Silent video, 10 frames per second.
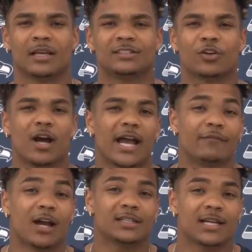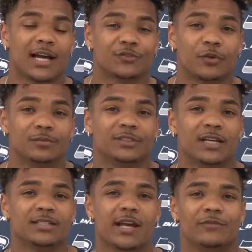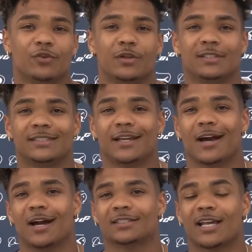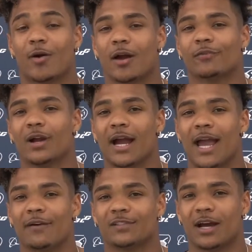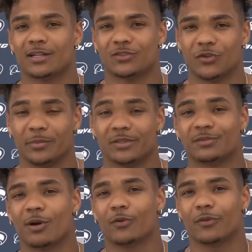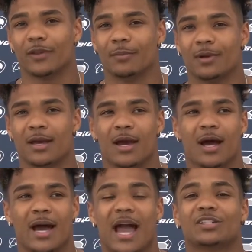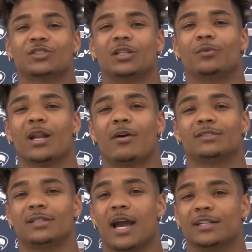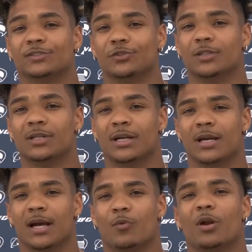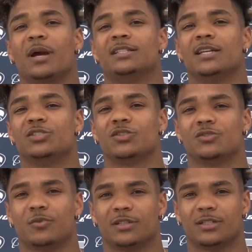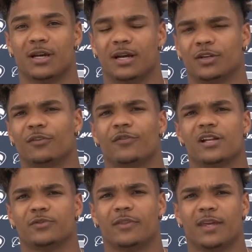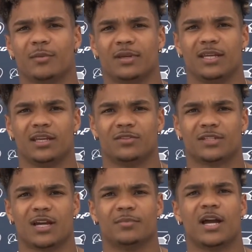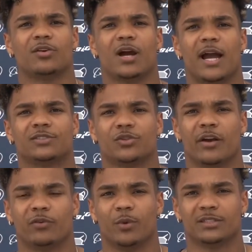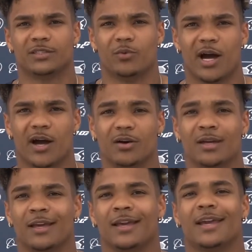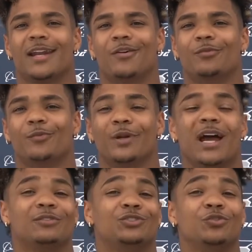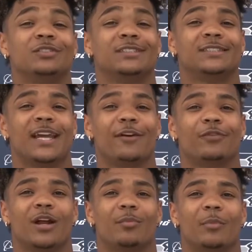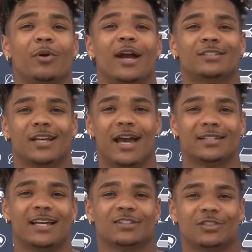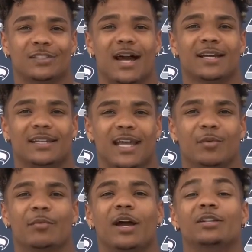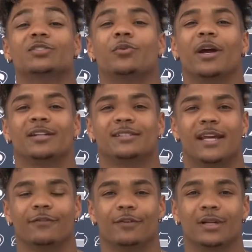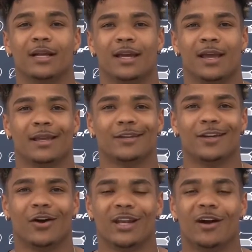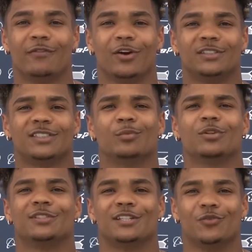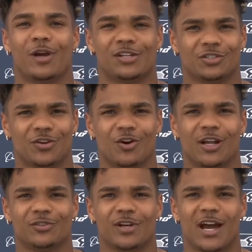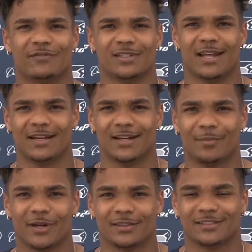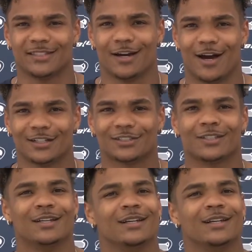So I have not talked to him since I've joined the Seahawks. However, I have talked to him and spoke with him. Actually, when I was in high school, one of my teachers was good friends with him, and he used to come down to our high school every once in a while. And when I was choosing Stanford, I remember I was actually talking to him about his career at Stanford. You know, now a very similar situation, going undrafted, ending up at the Seahawks.